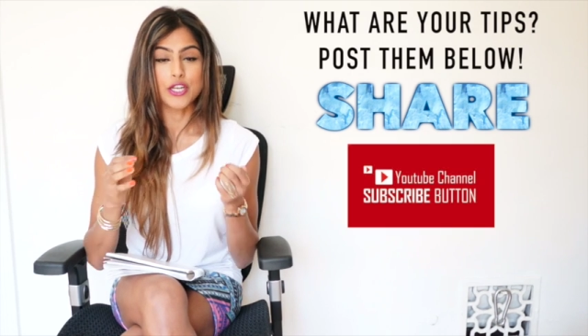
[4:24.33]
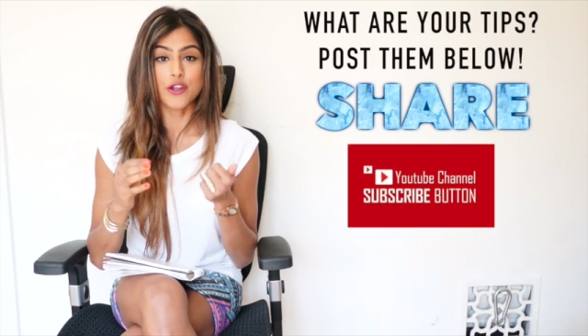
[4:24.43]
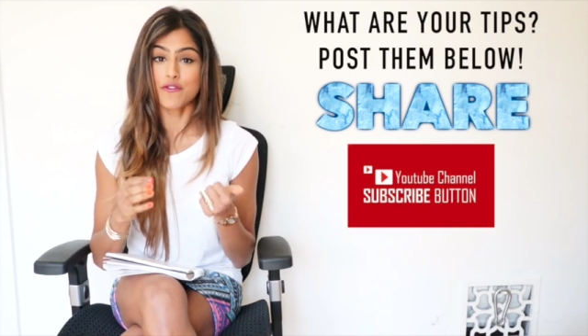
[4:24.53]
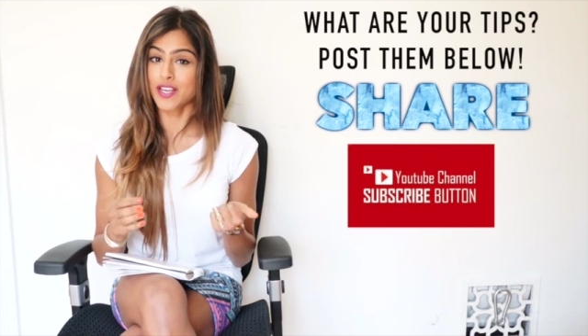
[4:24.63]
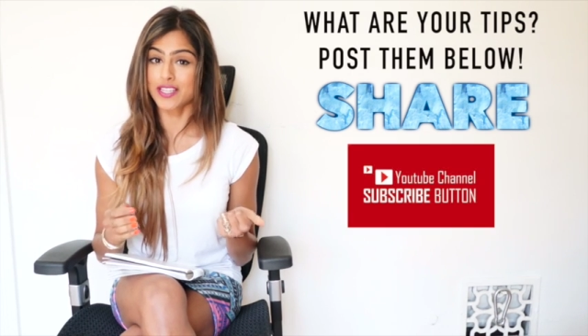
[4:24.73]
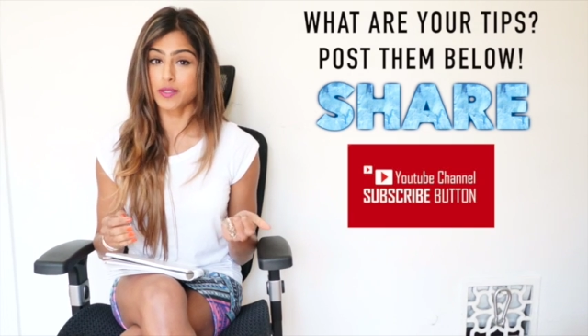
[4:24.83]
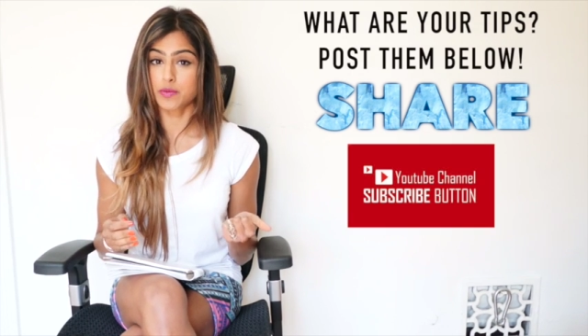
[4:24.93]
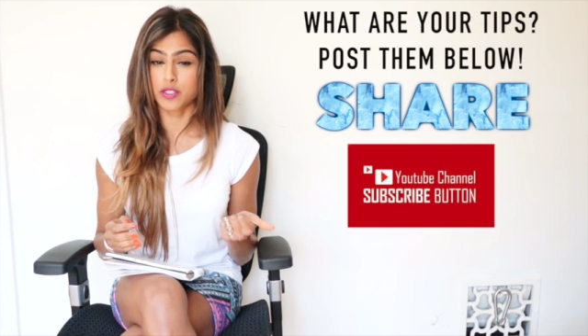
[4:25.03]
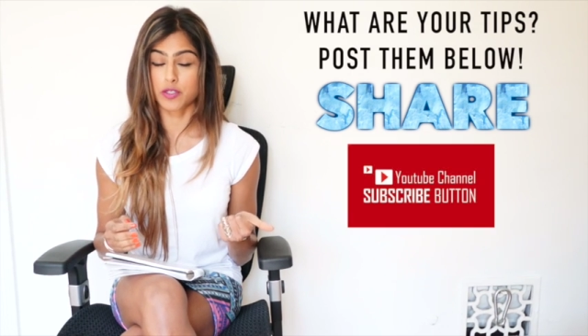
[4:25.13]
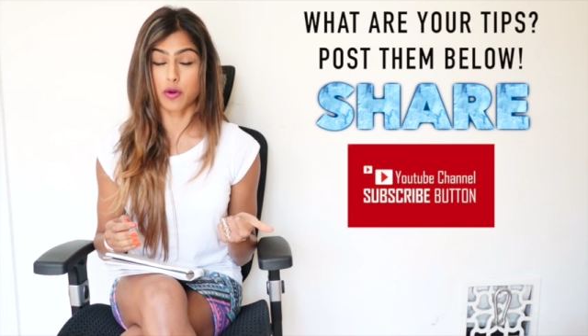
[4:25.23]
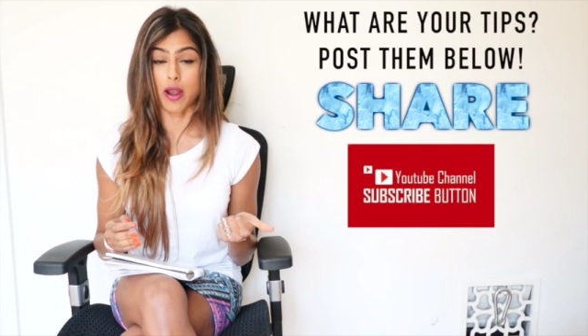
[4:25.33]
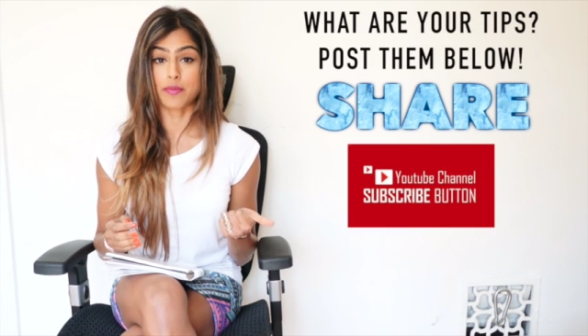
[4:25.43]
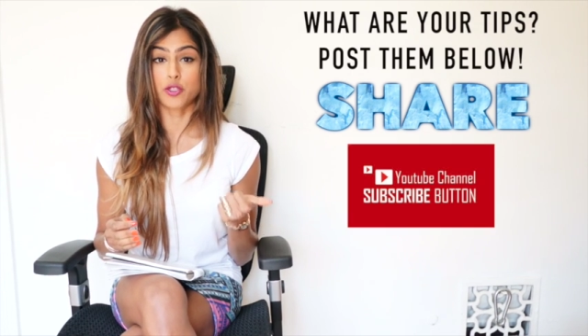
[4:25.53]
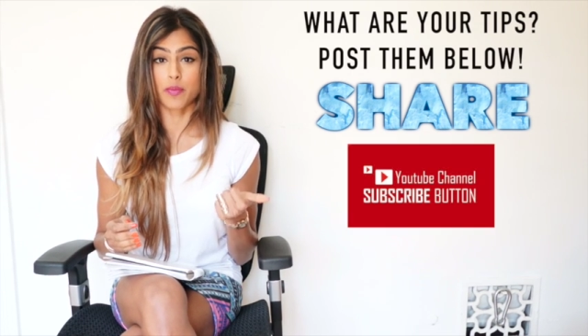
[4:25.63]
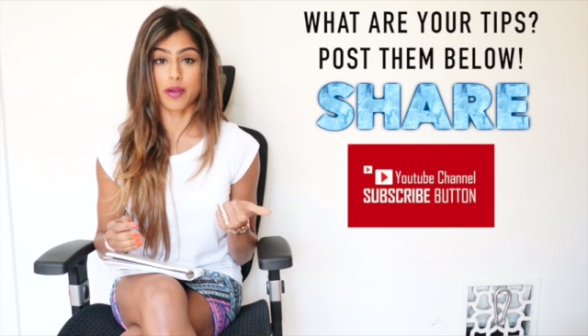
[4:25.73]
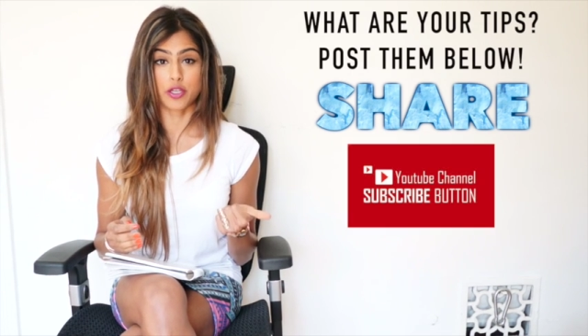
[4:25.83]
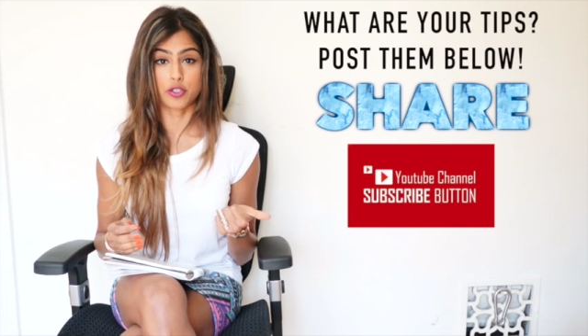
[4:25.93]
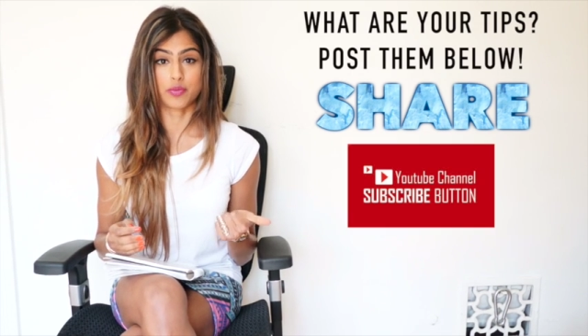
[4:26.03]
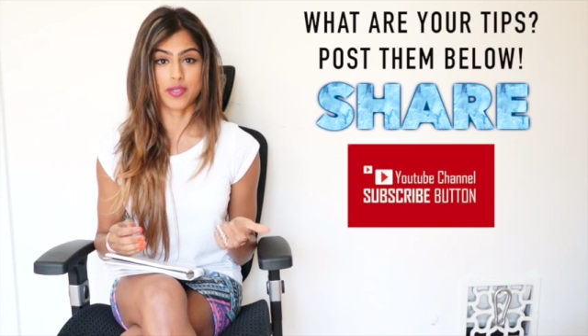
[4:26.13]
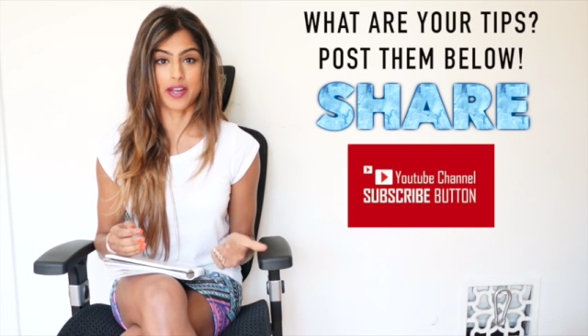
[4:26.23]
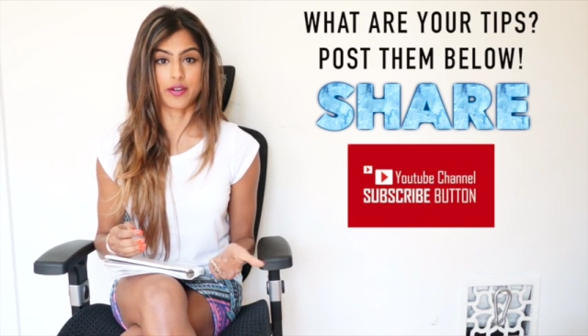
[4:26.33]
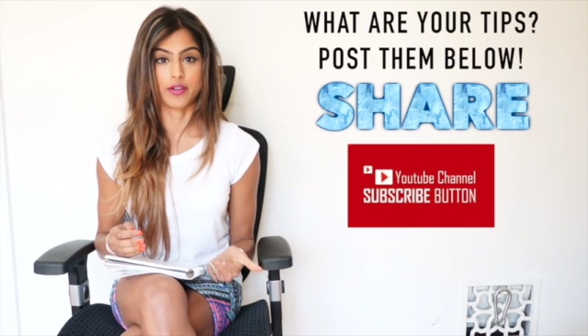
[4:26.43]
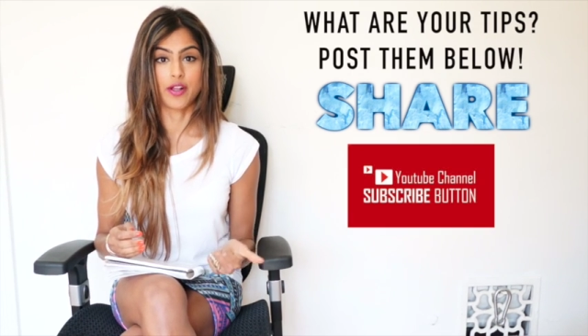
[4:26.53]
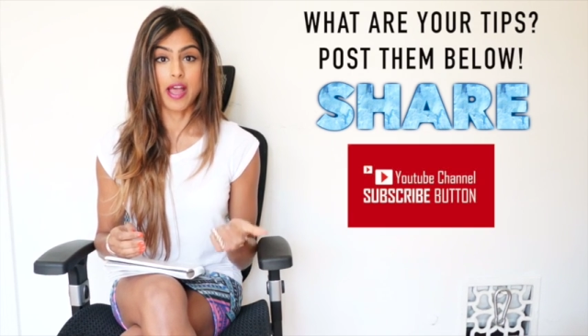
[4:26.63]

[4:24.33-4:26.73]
Don't forget to subscribe to my YouTube channel.